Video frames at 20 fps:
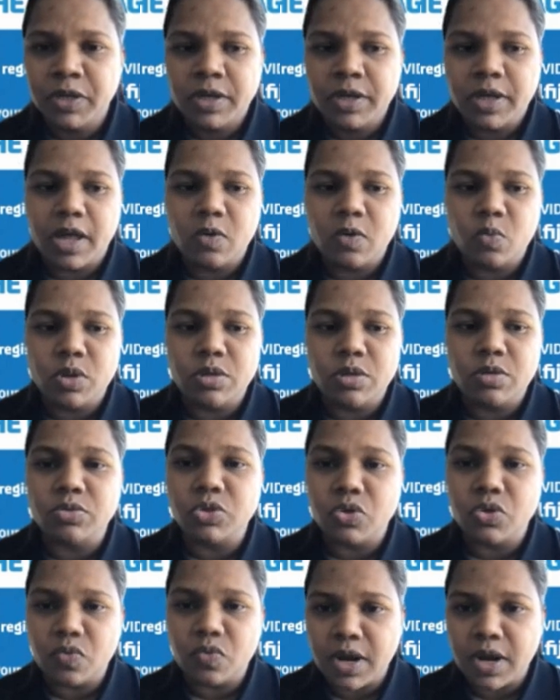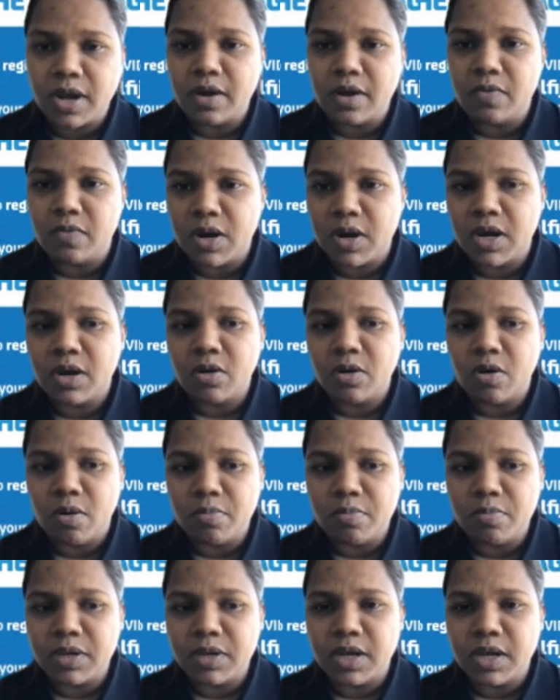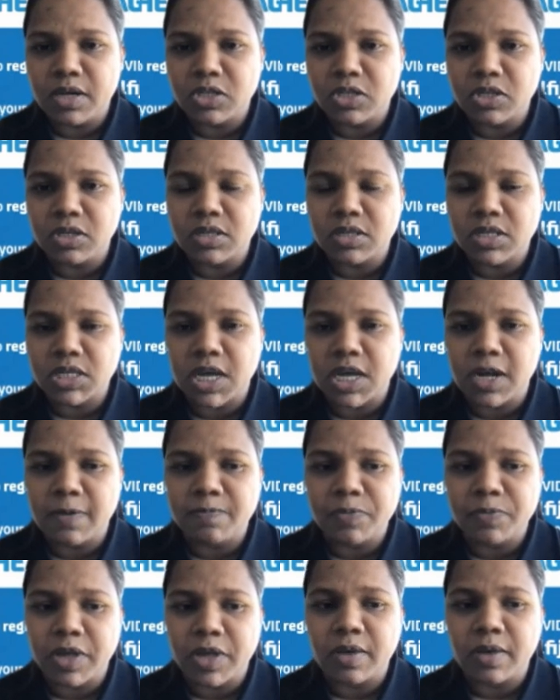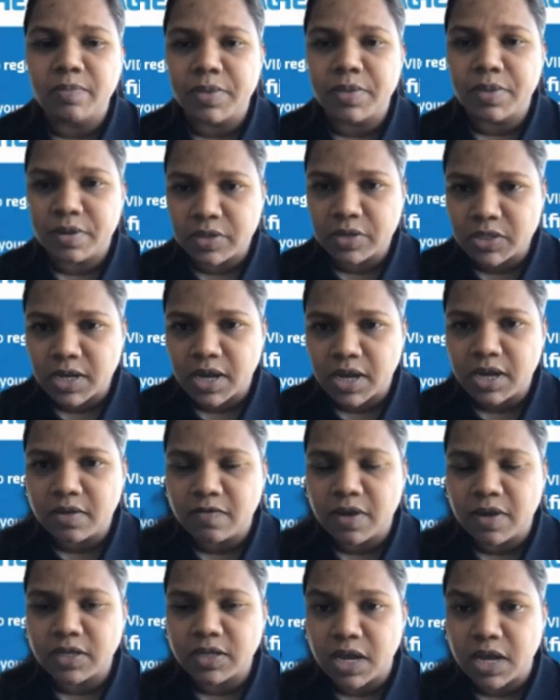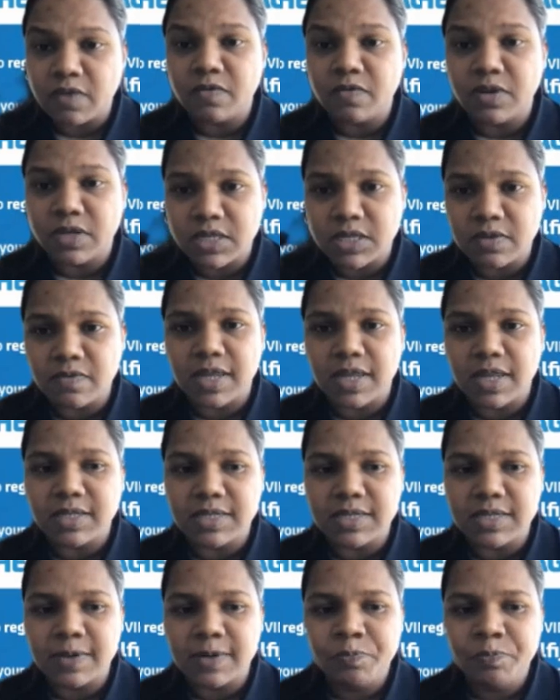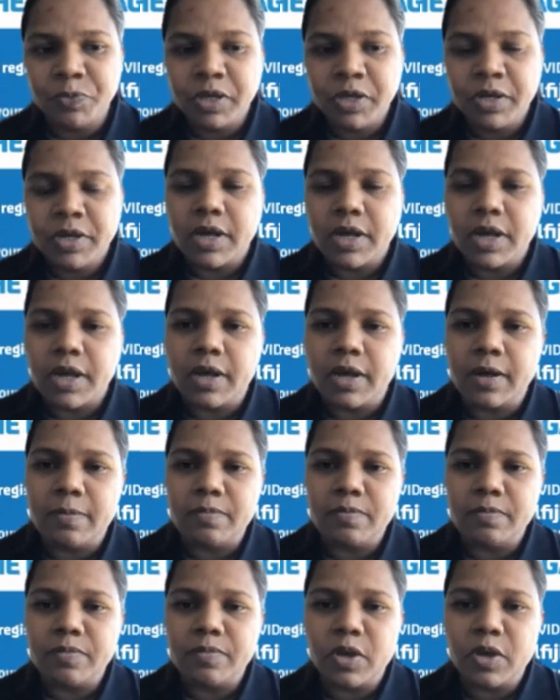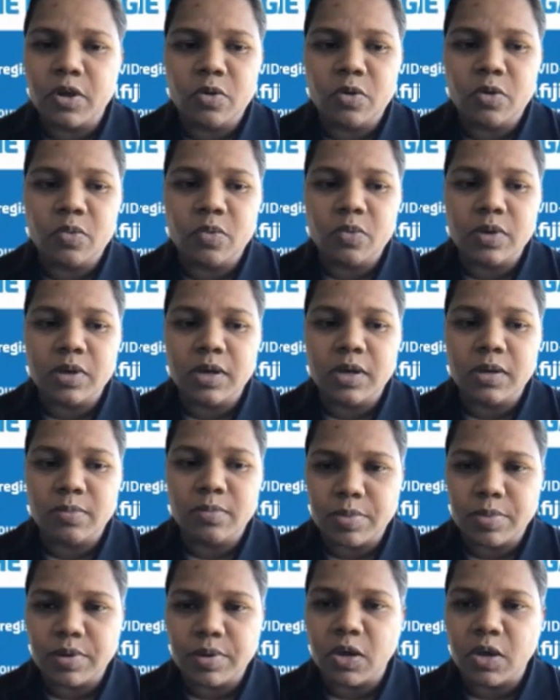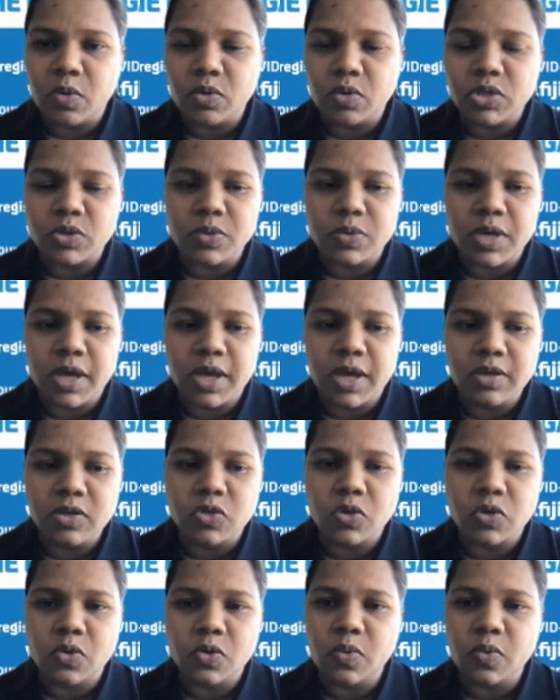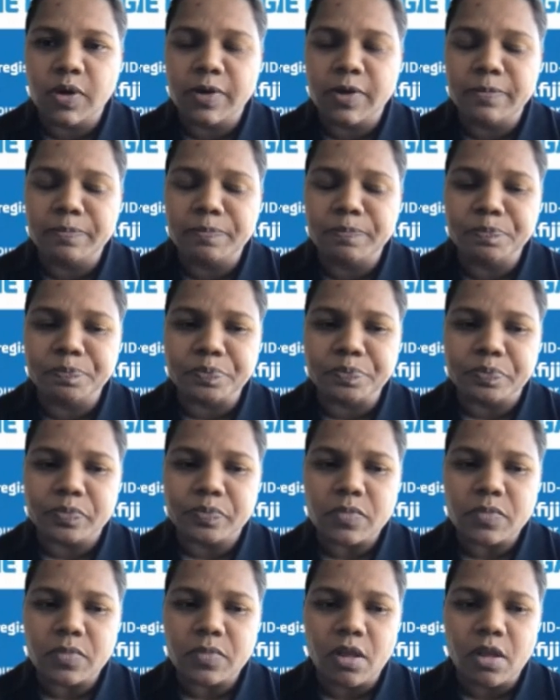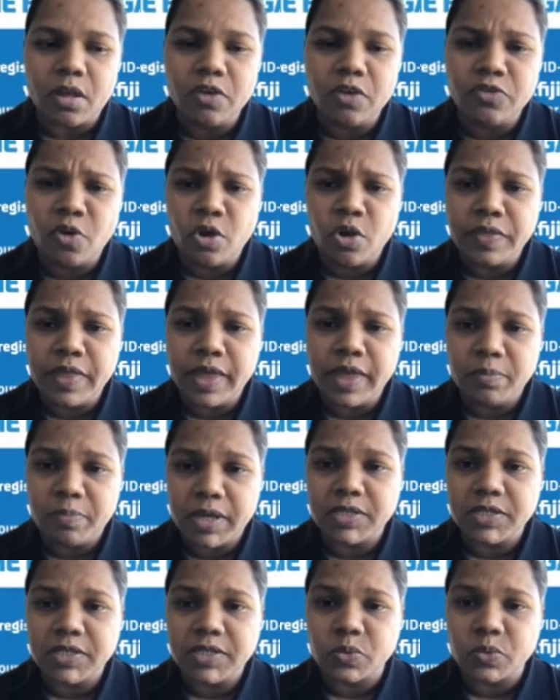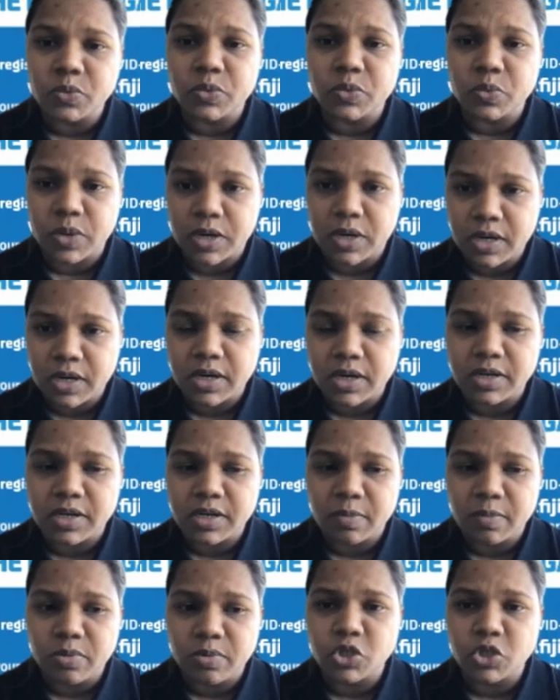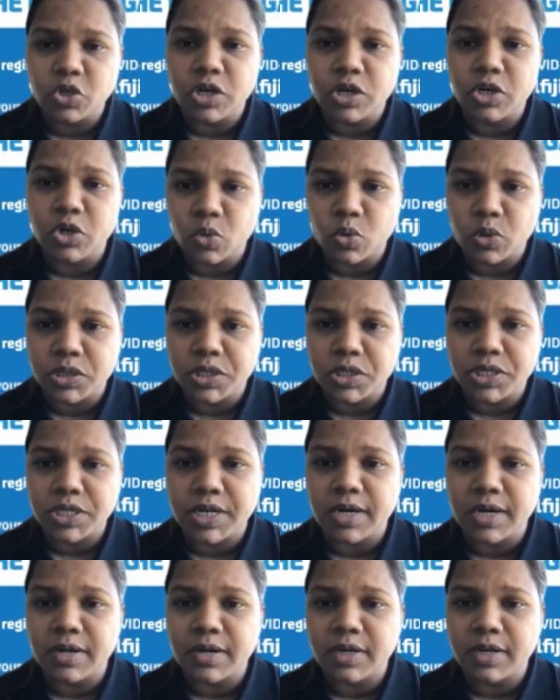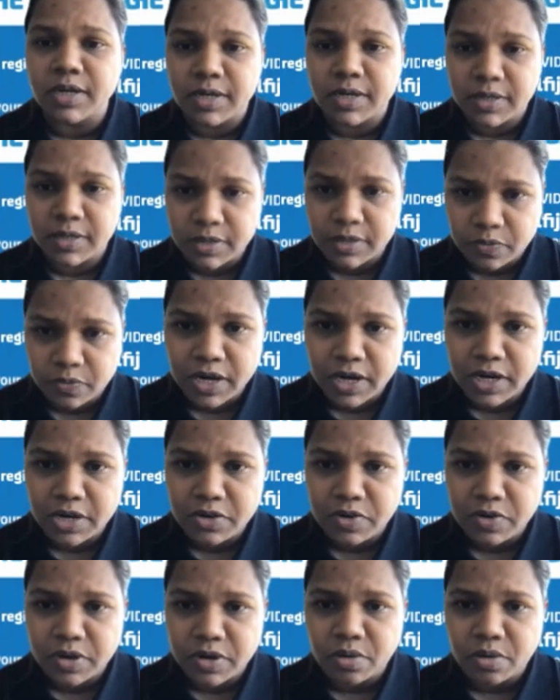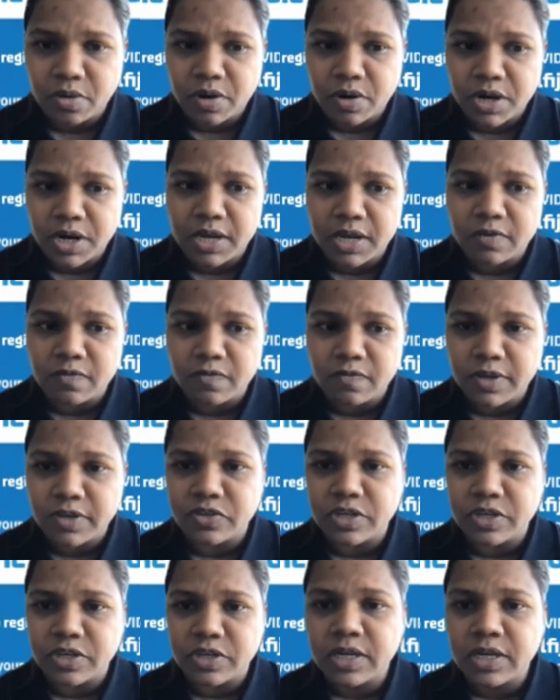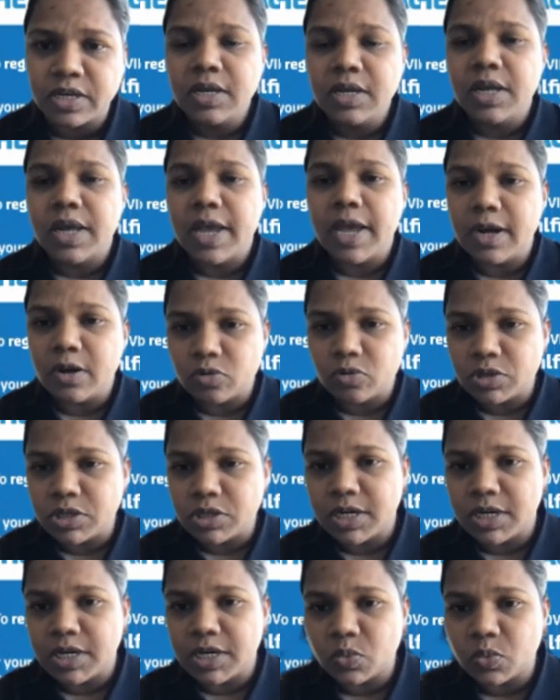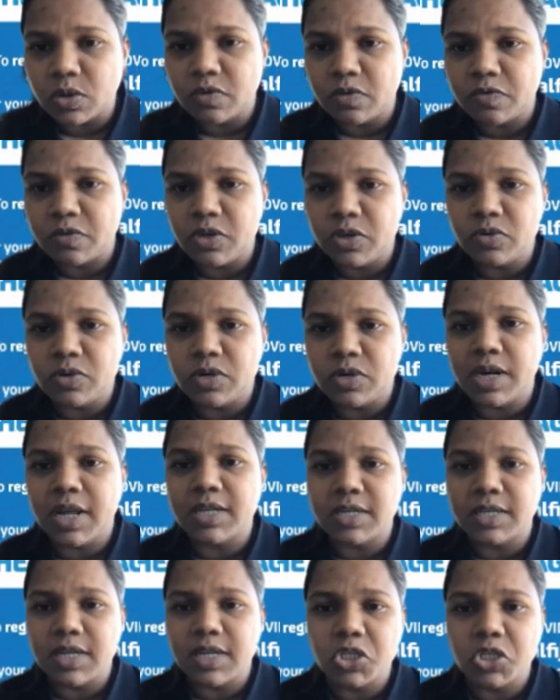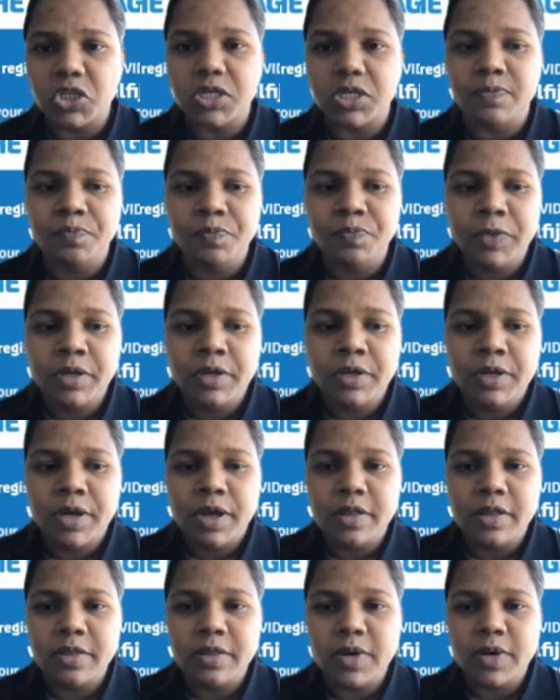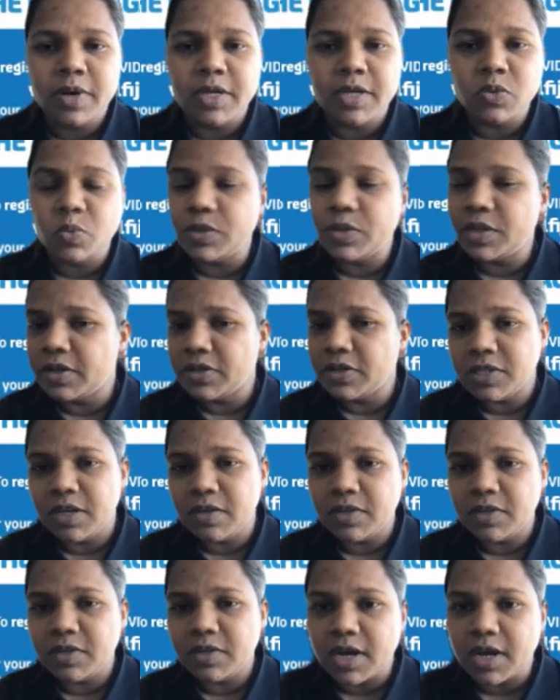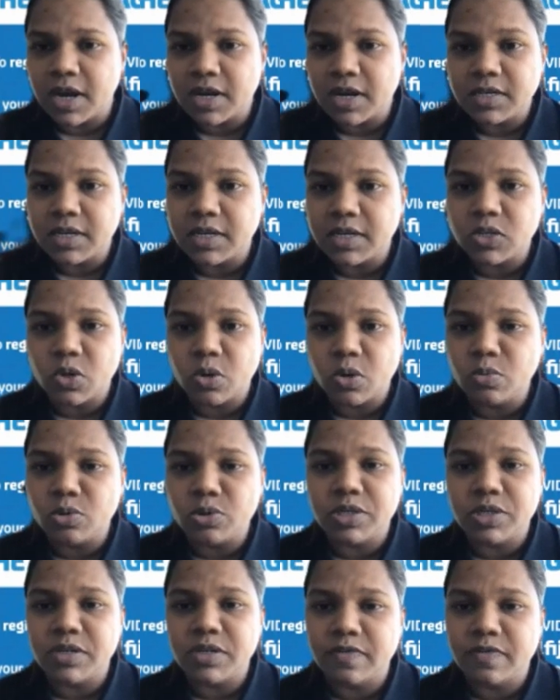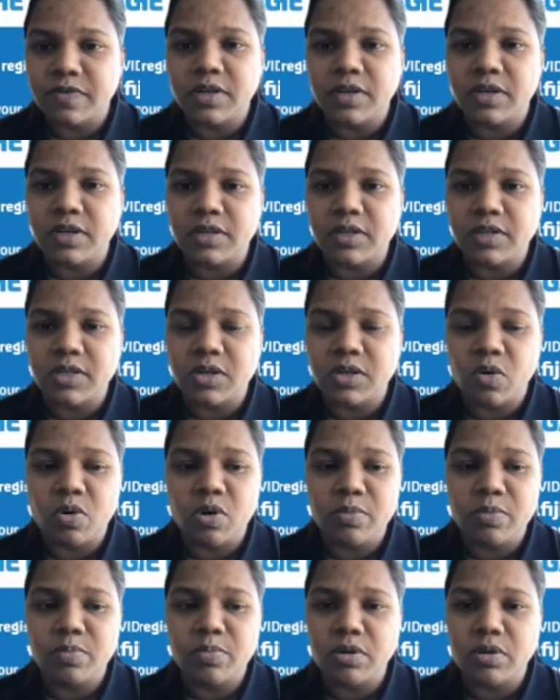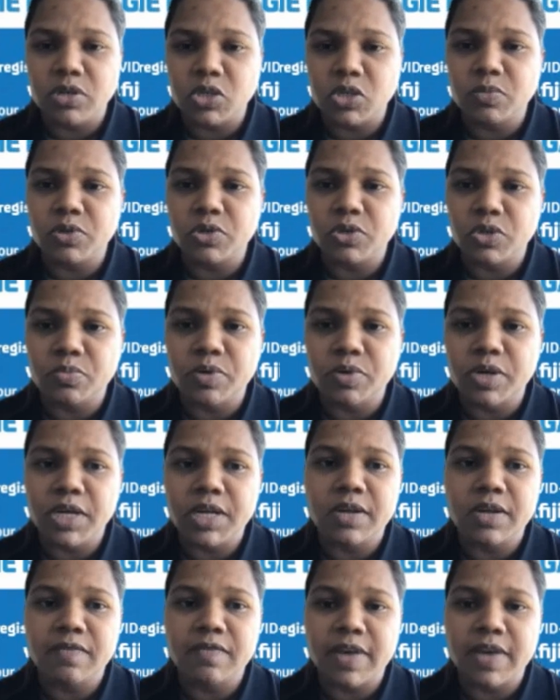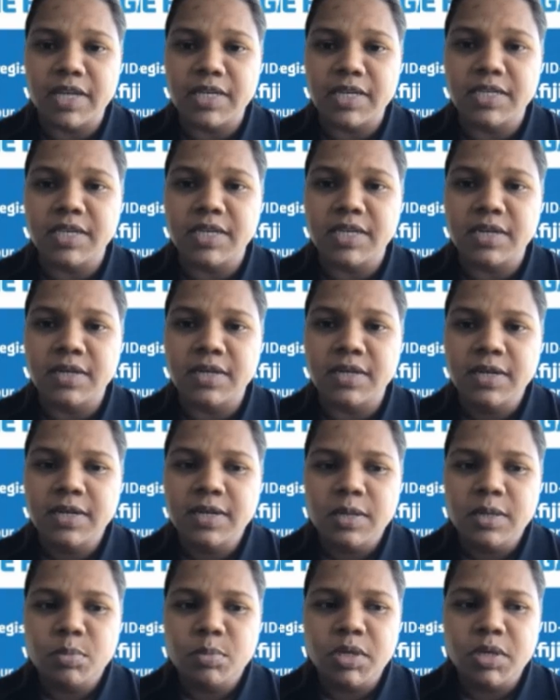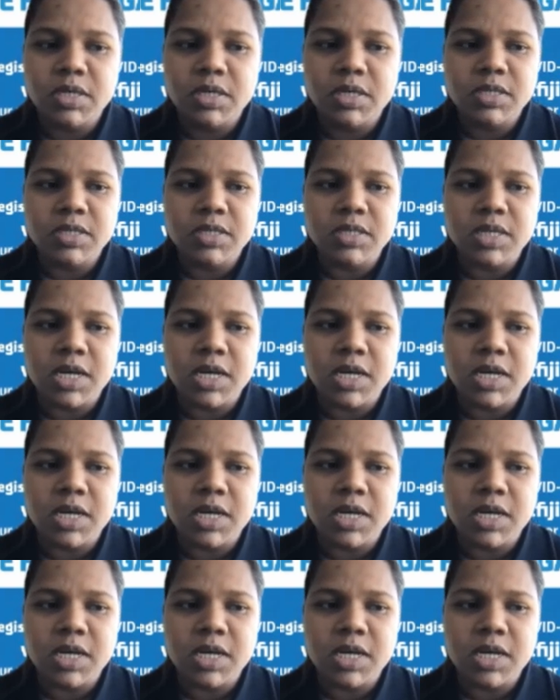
and with those rare complications, side effects, adverse events, it was okay. So on that basis was when WHO endorsed it, and the regulatory authority in Fiji endorsed it as well for utilization. Otherwise, without safety data, it's almost difficult or impossible to bring in a vaccine, because